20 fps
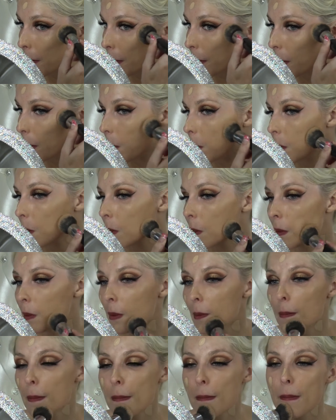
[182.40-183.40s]

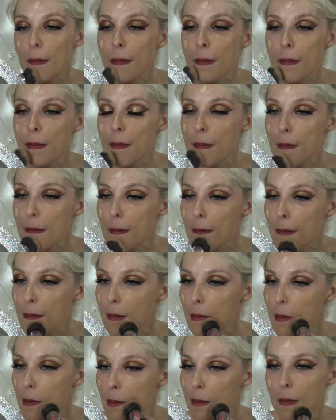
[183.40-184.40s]

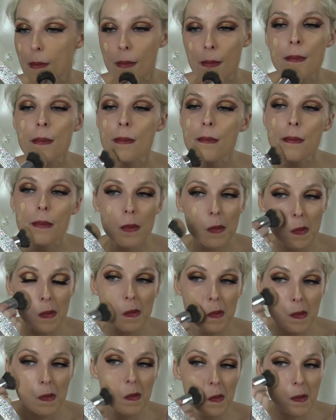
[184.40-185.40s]

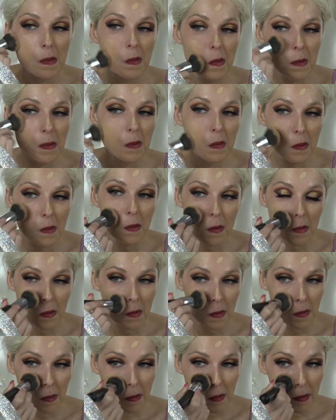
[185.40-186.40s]

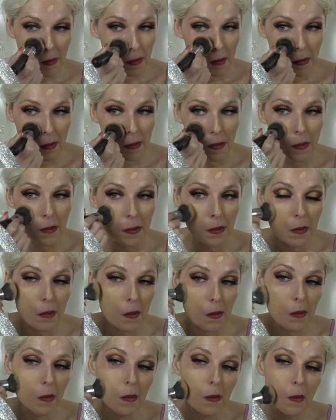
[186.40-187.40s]

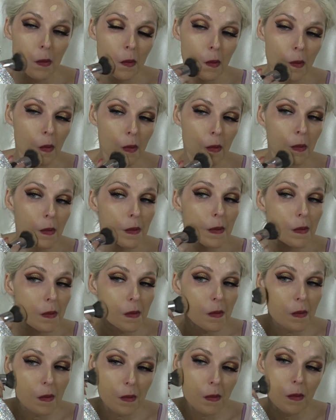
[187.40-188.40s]

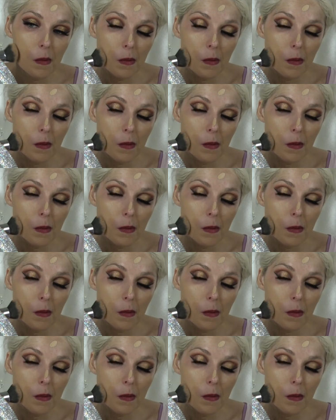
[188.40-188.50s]
Nothing is said.